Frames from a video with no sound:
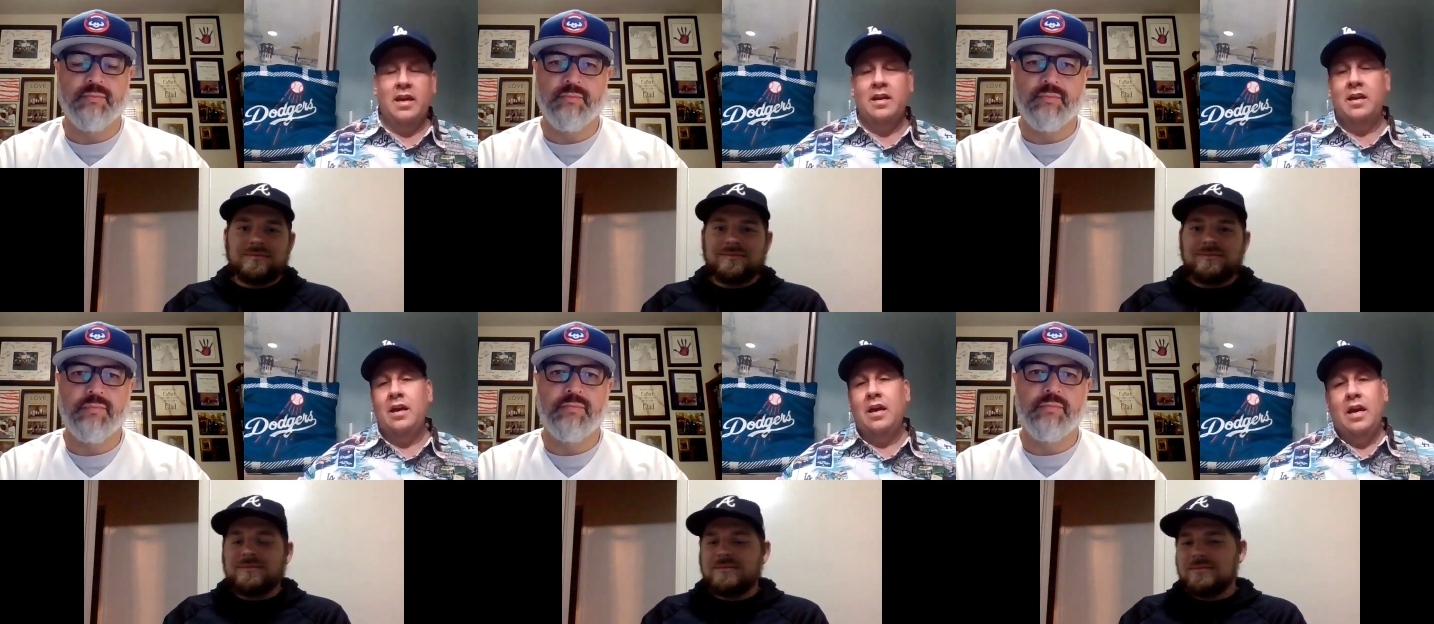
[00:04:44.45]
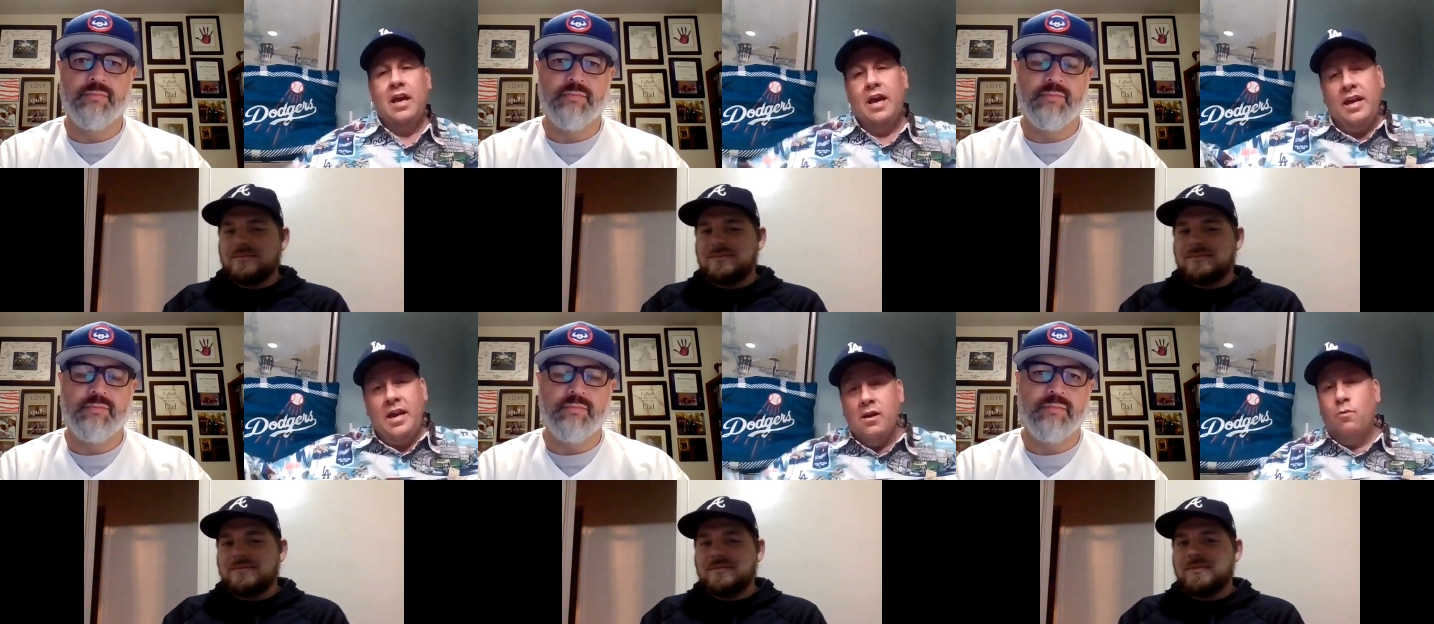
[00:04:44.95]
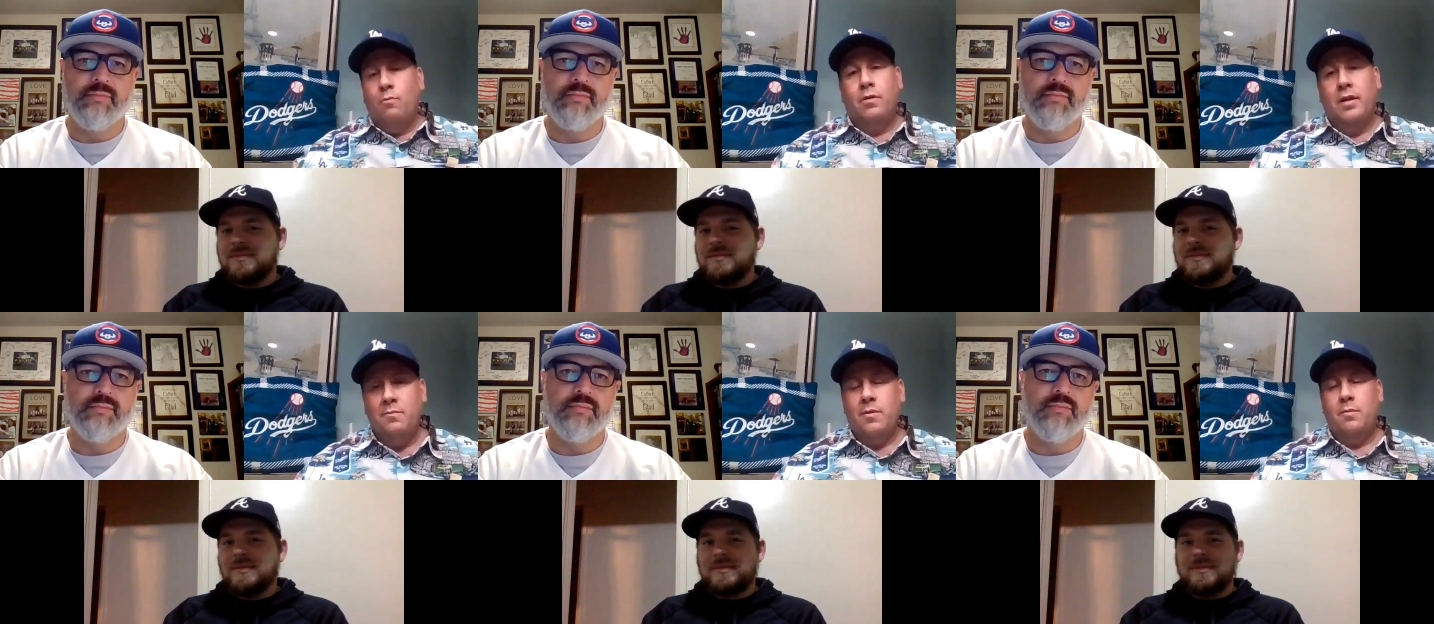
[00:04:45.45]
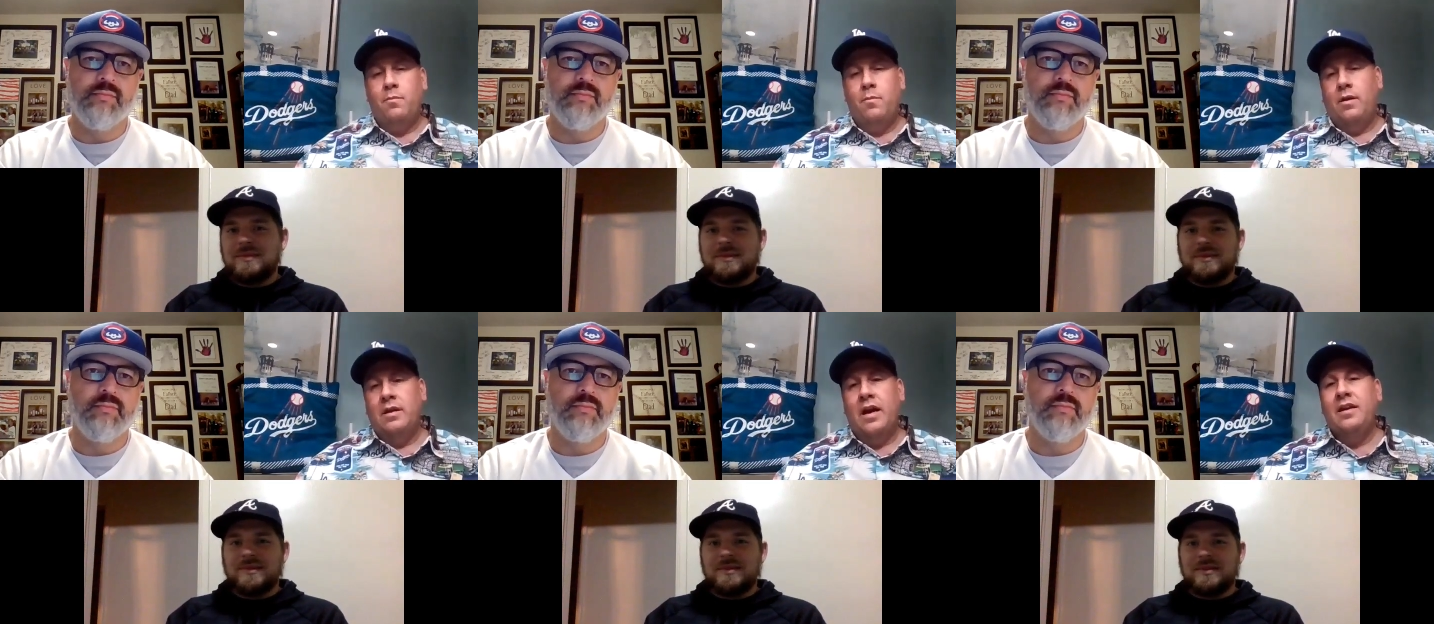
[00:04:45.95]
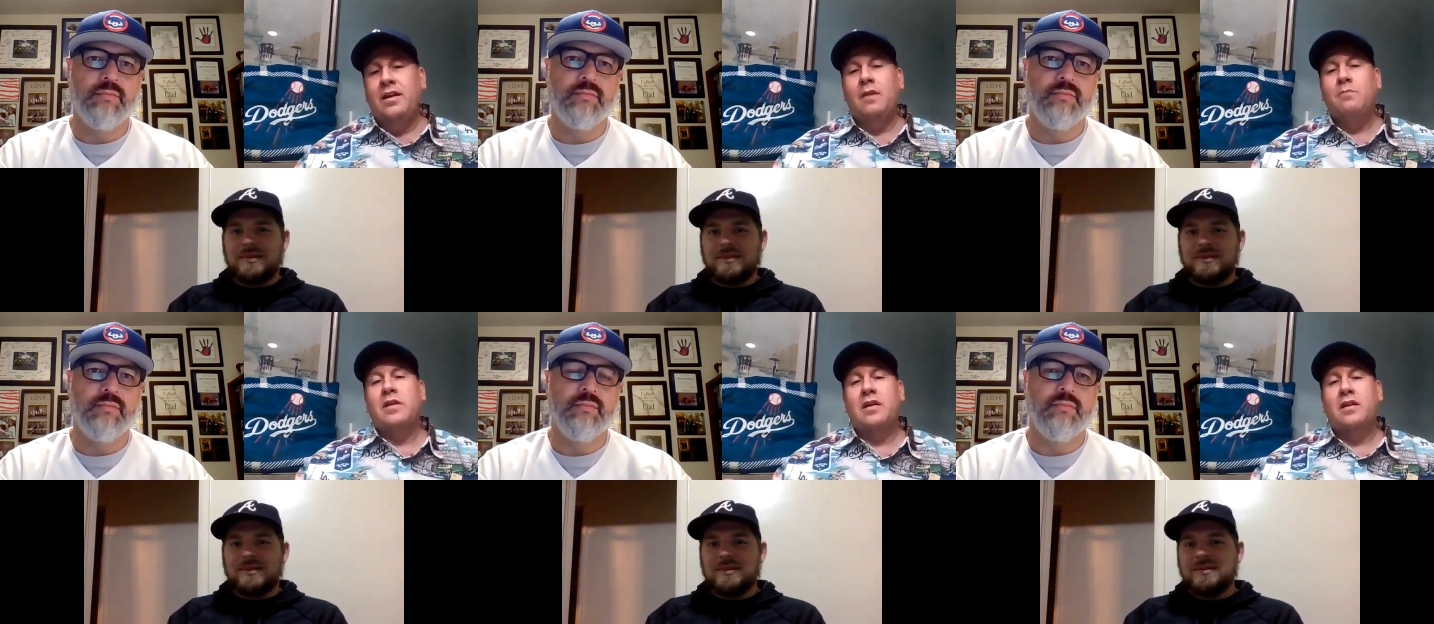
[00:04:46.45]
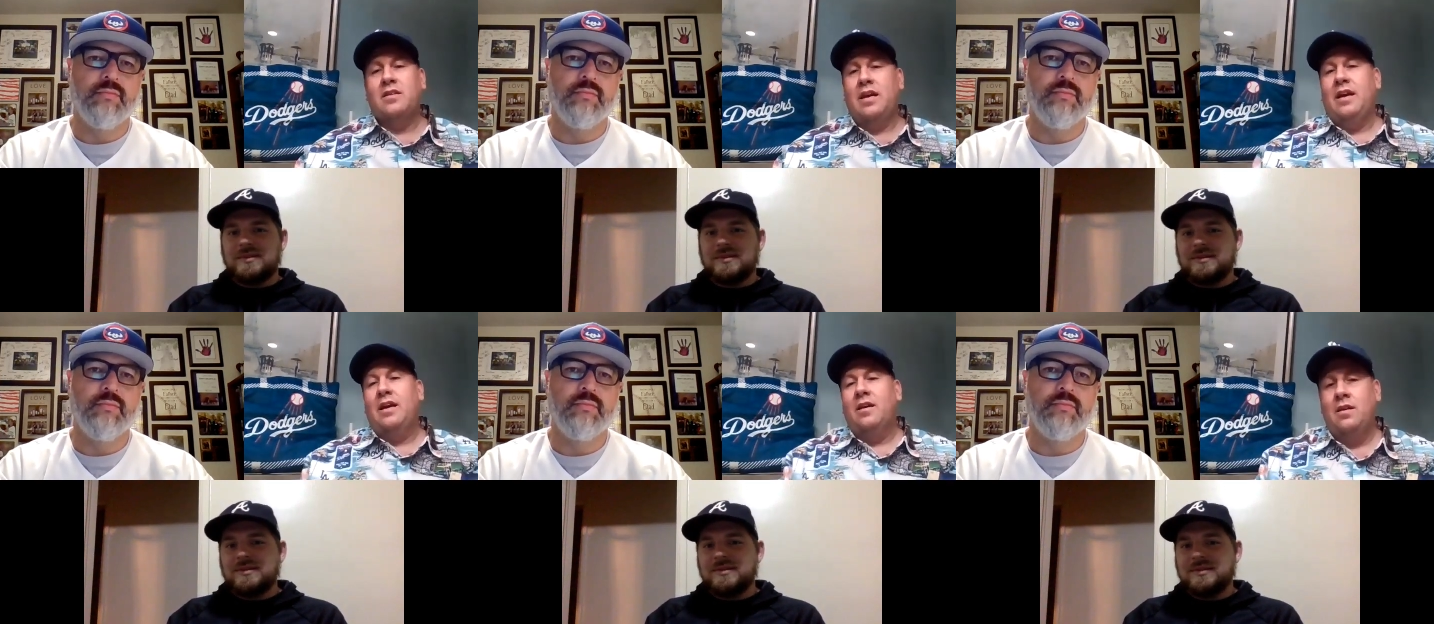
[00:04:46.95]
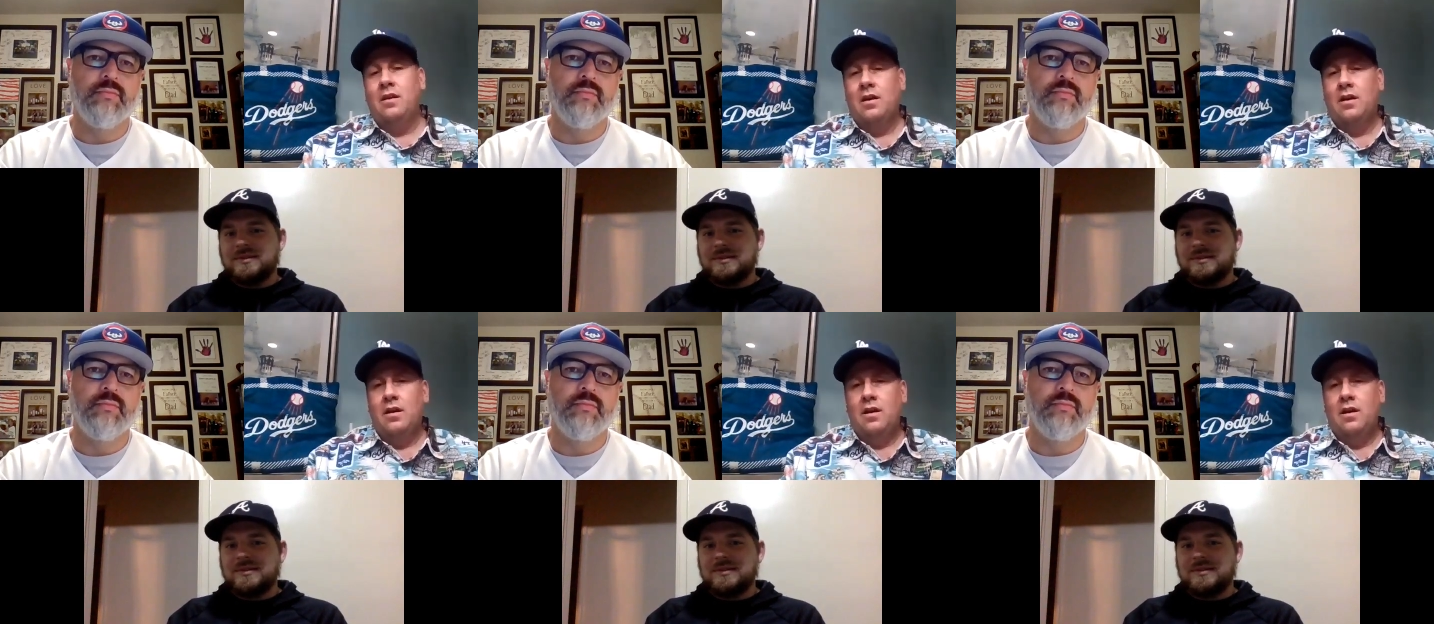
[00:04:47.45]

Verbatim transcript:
Speaker 1: And I, and I don't blame him. Nine times out of 10,